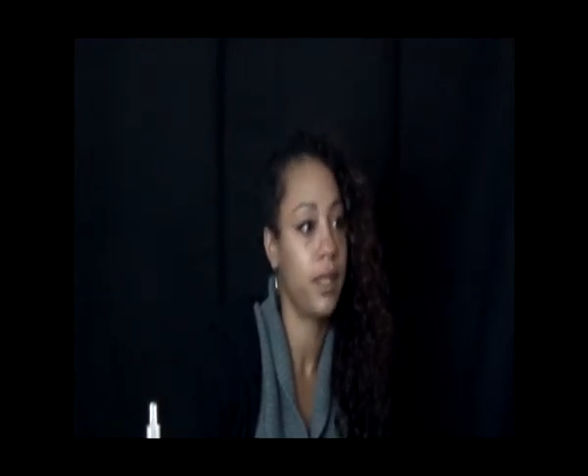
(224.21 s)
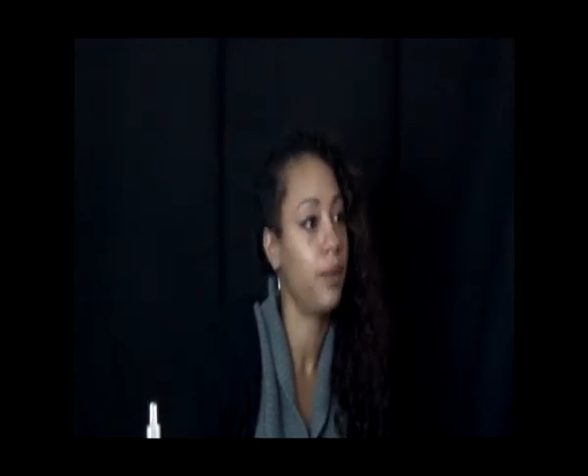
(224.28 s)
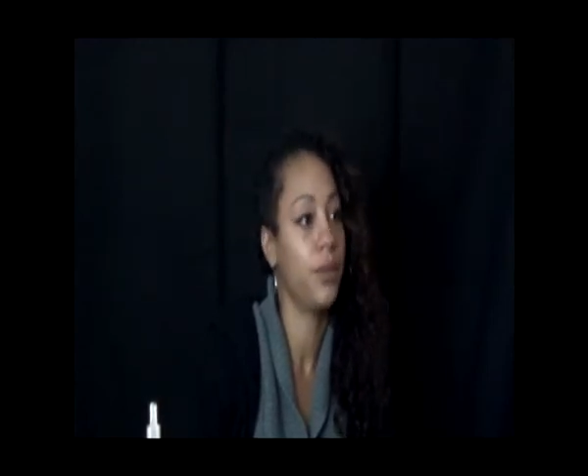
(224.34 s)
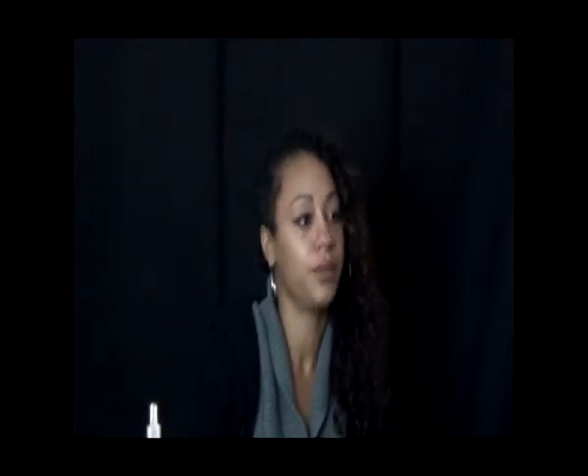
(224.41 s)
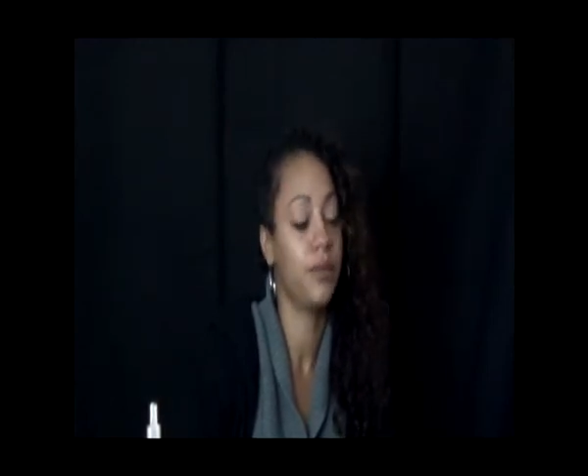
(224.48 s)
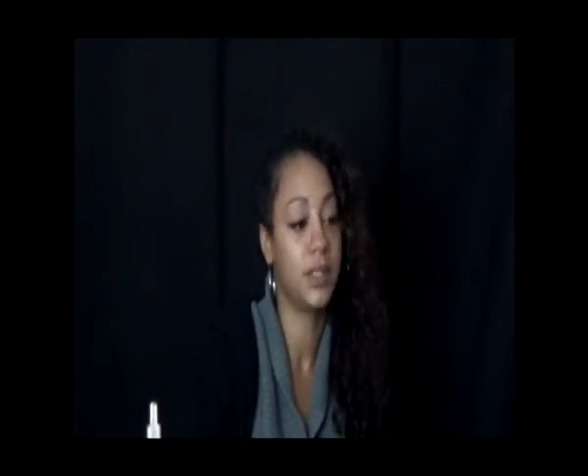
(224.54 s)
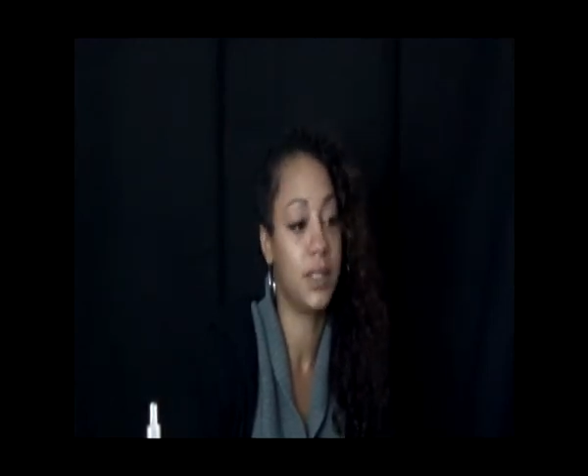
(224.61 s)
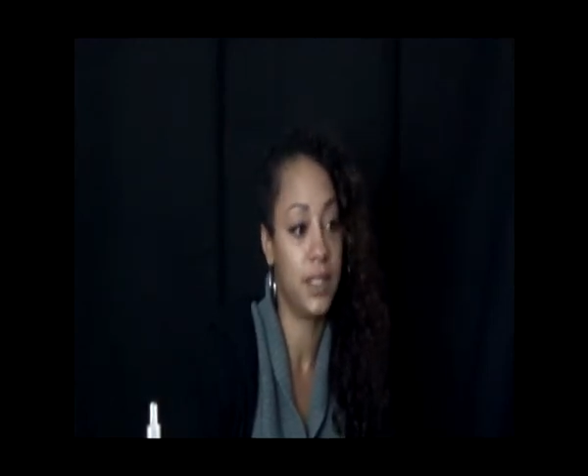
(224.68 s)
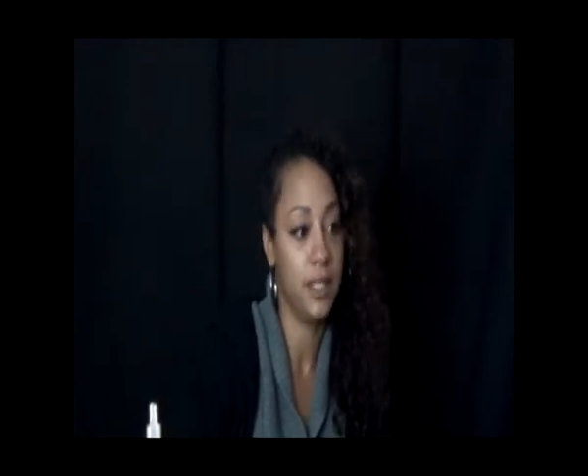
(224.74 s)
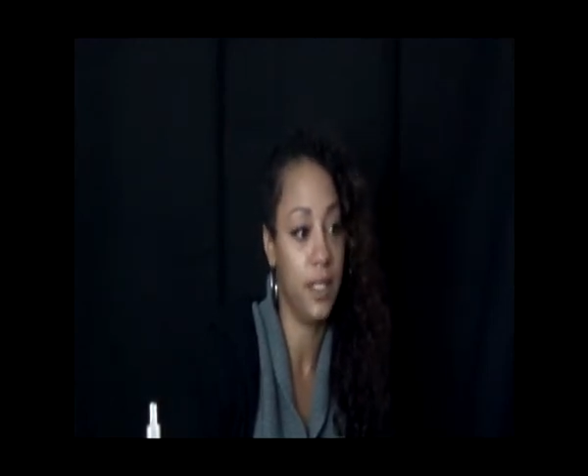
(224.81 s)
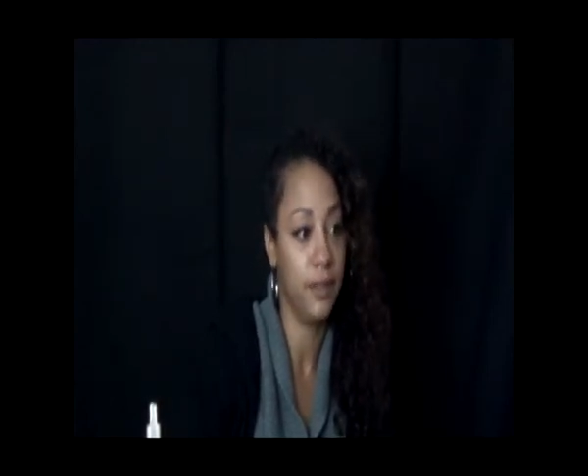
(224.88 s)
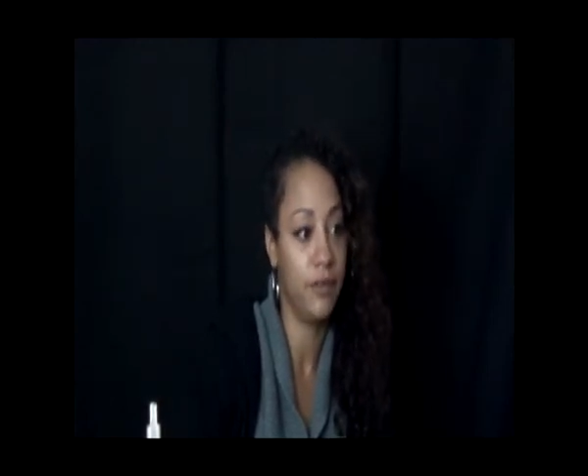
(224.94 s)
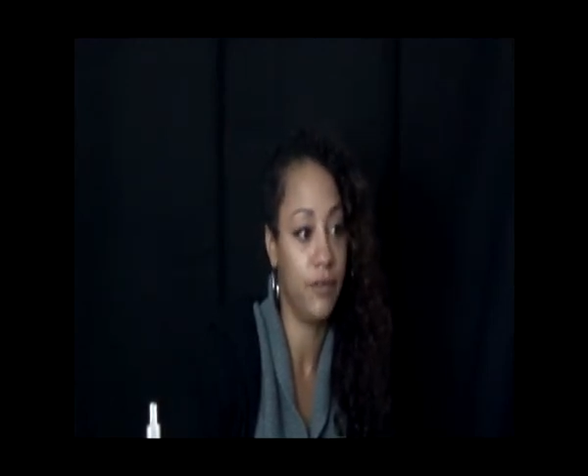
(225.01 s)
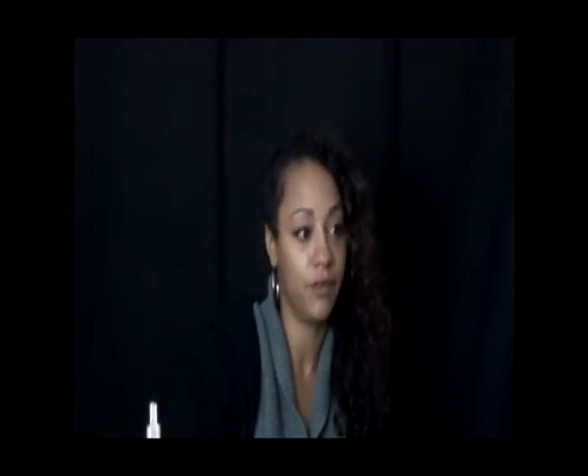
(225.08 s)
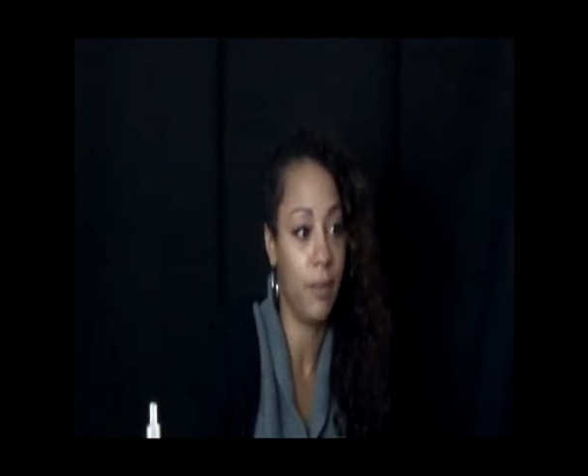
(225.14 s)
that we
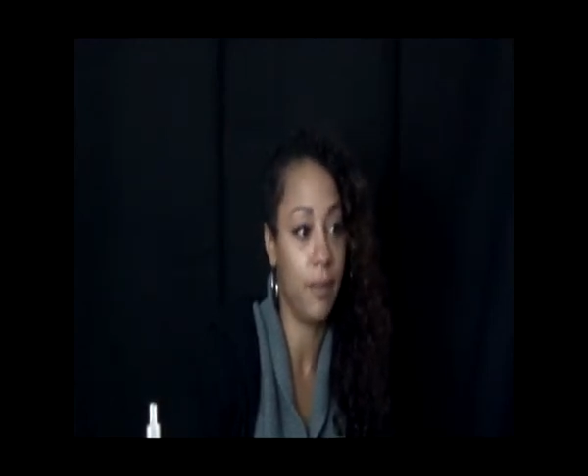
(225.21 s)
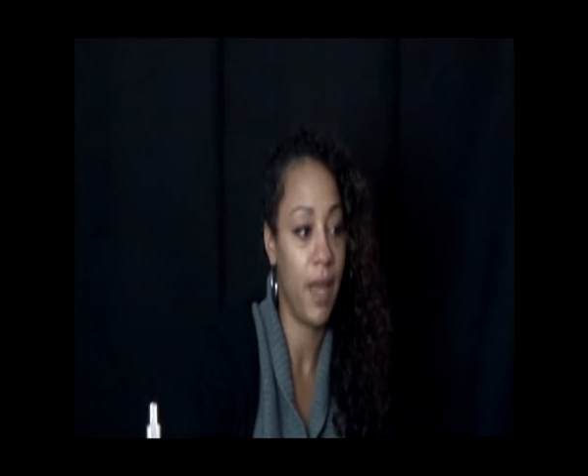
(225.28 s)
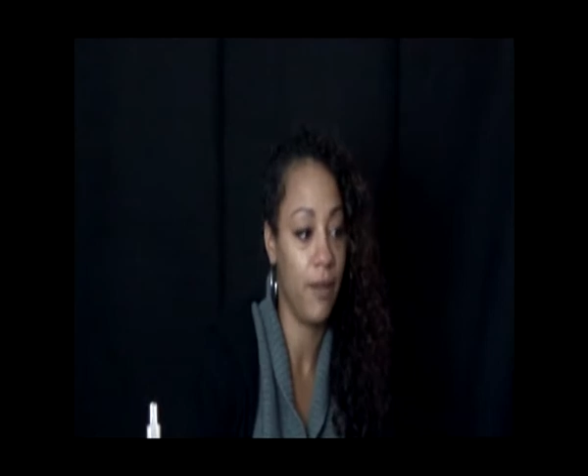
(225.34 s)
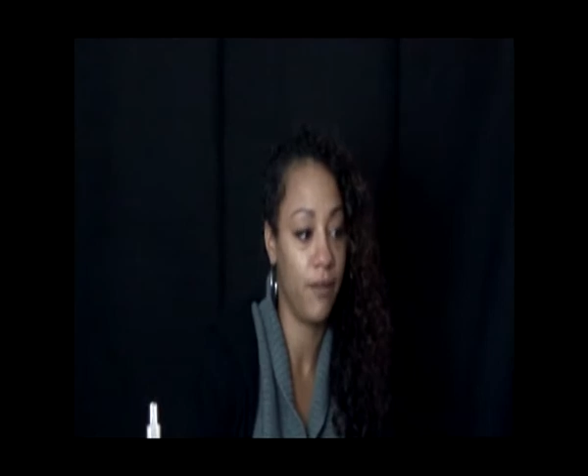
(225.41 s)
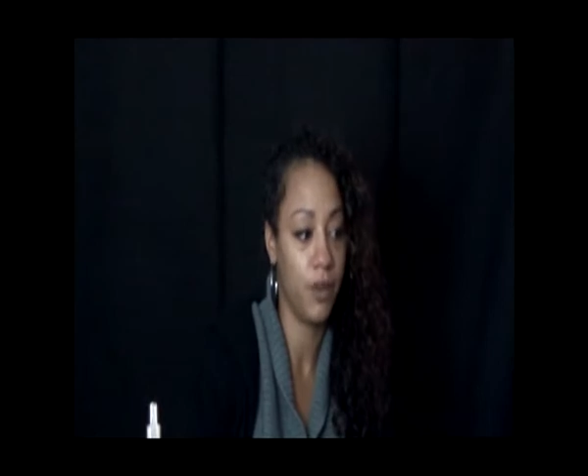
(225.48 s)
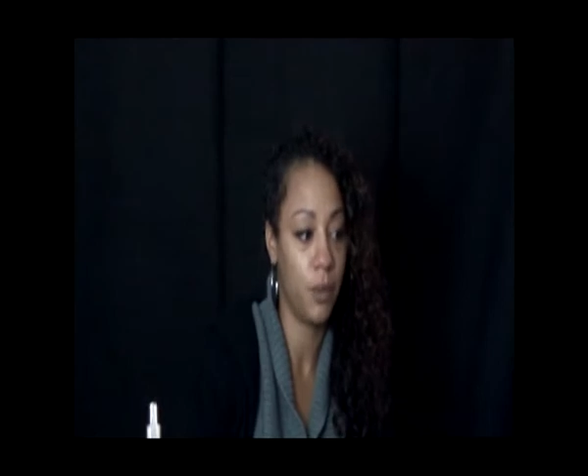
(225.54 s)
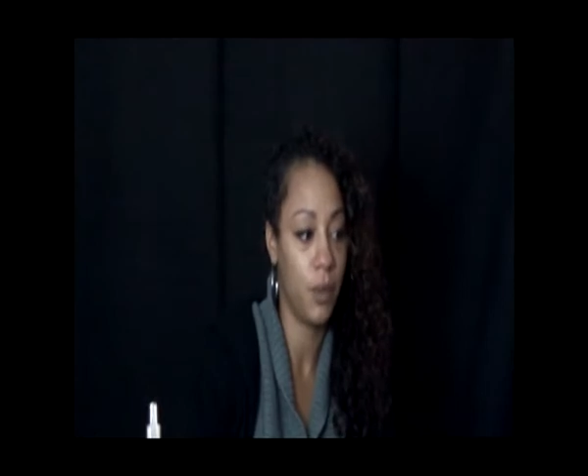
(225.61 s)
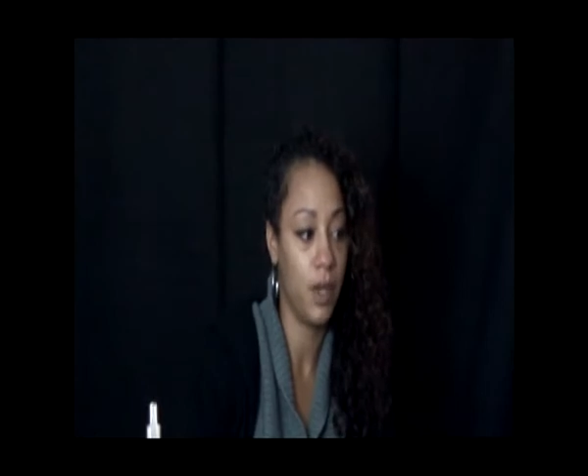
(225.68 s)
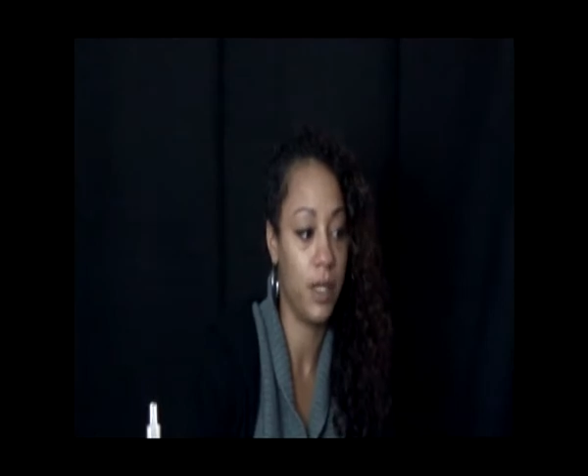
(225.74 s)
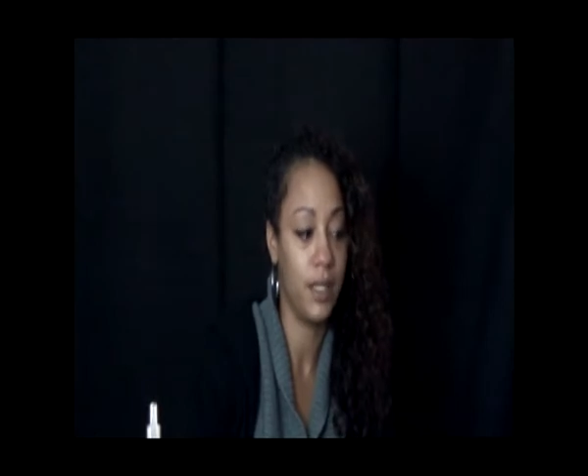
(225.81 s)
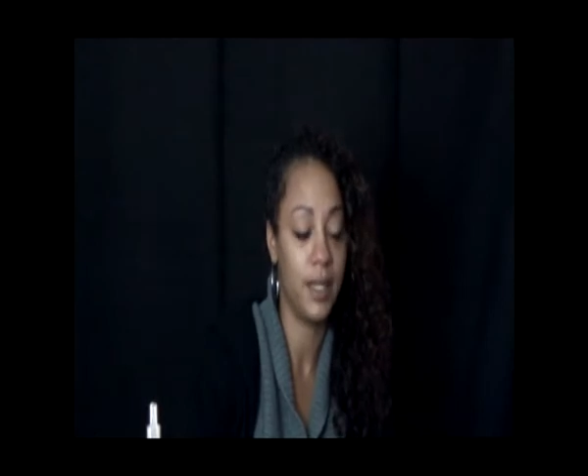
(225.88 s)
received from everyone